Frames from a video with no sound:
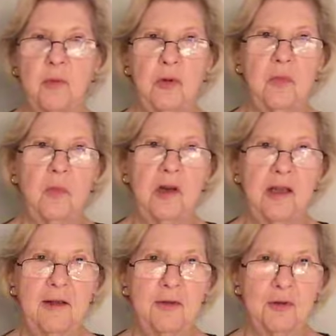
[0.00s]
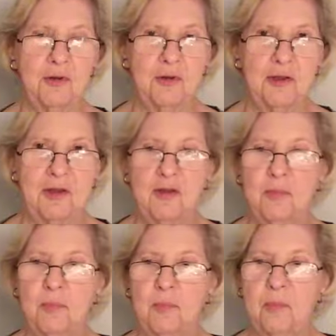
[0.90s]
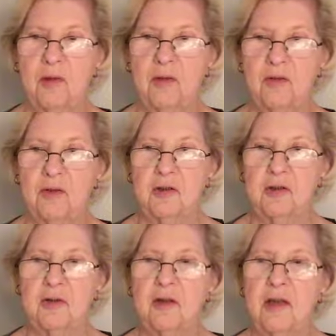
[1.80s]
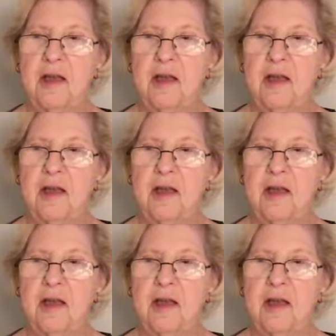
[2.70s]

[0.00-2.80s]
more than one answer to this concern.